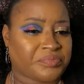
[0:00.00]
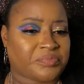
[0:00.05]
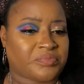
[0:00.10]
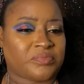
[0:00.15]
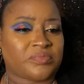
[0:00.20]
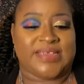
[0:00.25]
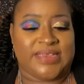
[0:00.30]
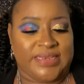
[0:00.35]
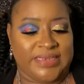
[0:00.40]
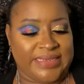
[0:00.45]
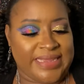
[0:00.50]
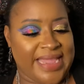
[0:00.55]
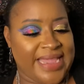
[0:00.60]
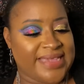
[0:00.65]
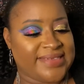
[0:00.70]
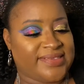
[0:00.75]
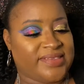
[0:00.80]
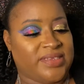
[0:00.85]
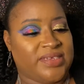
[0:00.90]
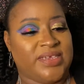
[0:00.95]
And
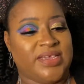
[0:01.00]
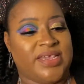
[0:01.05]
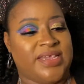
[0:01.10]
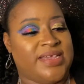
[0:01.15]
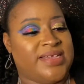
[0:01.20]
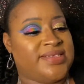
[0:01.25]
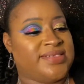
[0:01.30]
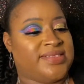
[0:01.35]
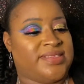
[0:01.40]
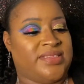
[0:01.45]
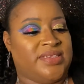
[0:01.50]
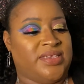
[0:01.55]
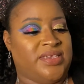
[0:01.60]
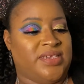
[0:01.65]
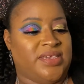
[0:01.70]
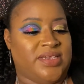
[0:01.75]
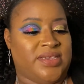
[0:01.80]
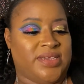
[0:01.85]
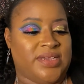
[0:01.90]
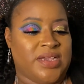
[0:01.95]
lastly is
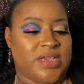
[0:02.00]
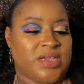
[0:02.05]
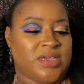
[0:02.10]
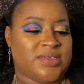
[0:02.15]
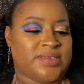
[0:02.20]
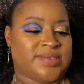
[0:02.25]
the